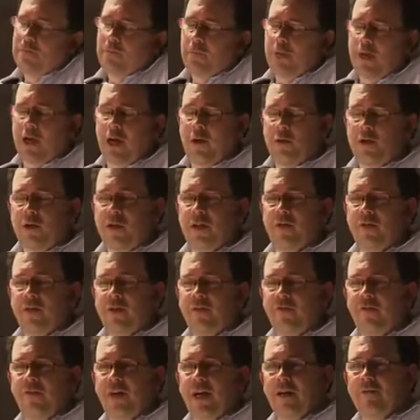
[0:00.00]
I was given a
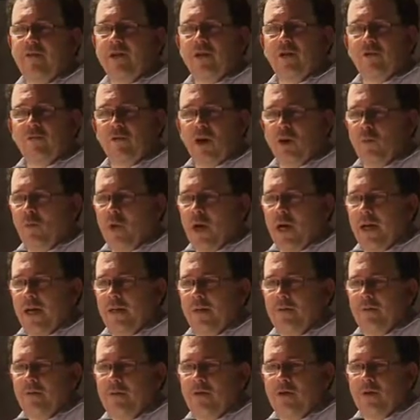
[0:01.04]
5-year runway,
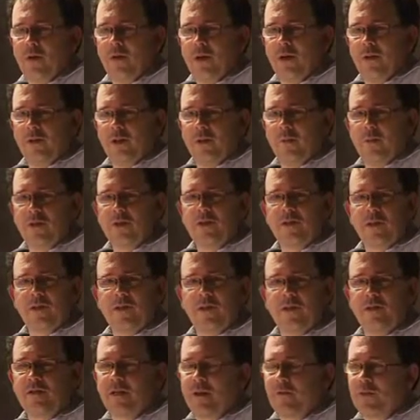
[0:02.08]
and so I only was
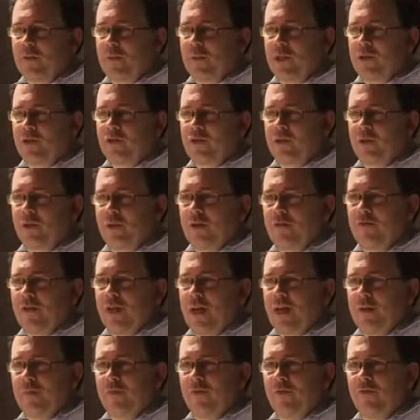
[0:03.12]
67 months short of
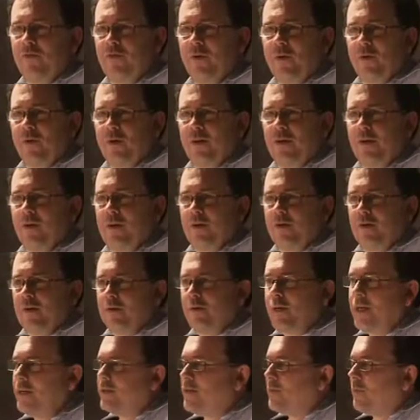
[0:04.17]
that before, or
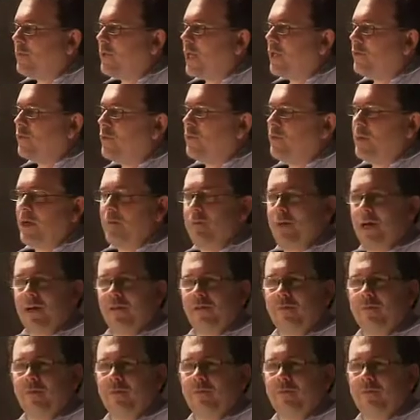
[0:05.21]
actually I'm not doing my math,